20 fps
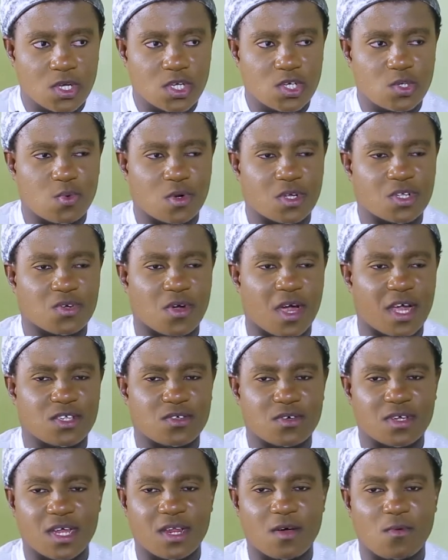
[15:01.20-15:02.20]
She was crying. I
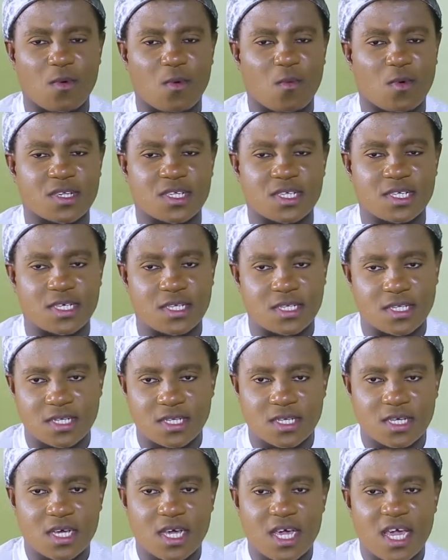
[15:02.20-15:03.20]
told her, what is
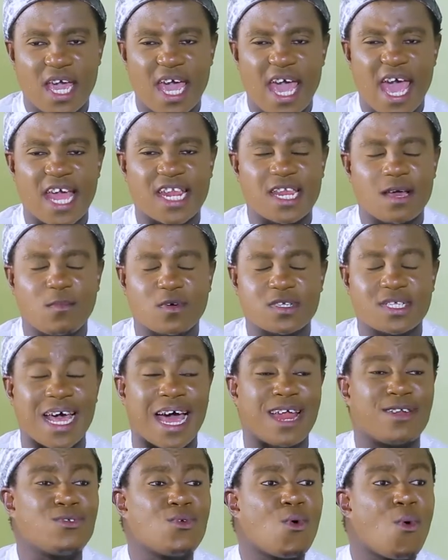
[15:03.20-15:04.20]
it? And the most
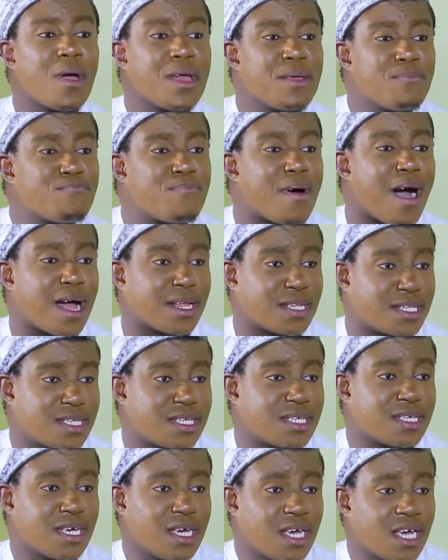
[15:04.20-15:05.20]
annoying part
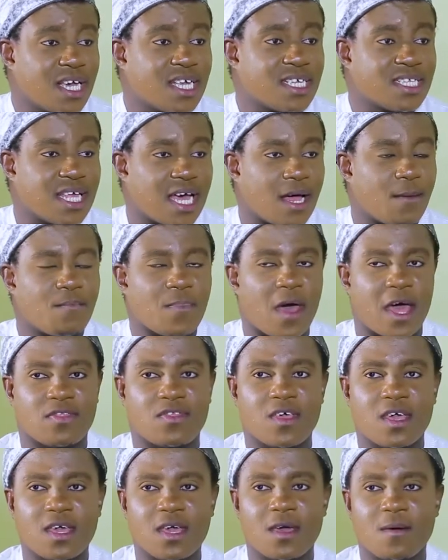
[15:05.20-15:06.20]
is that I
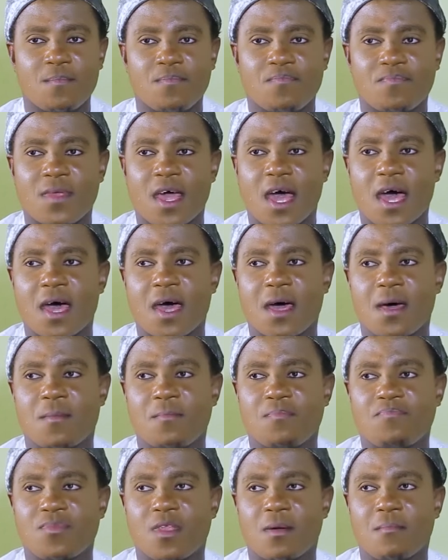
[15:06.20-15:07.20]
think
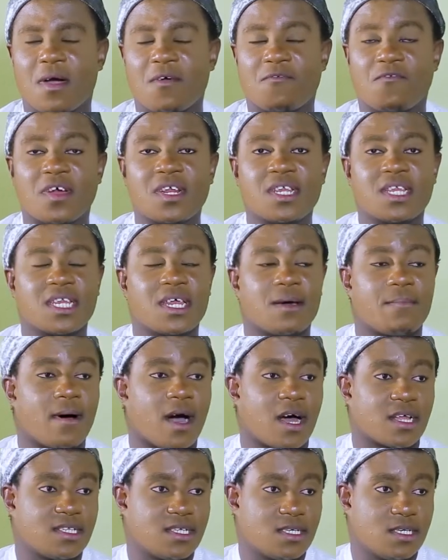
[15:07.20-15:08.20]
my friend did a
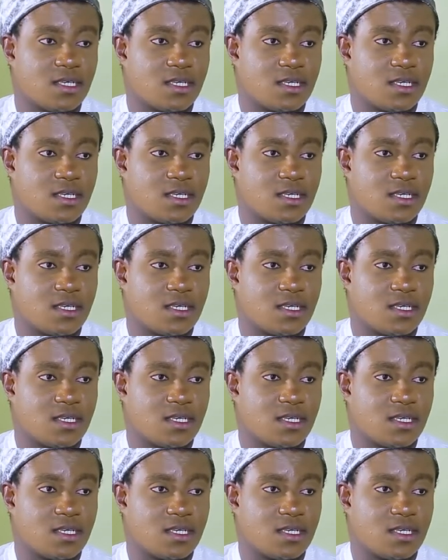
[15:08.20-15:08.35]
party,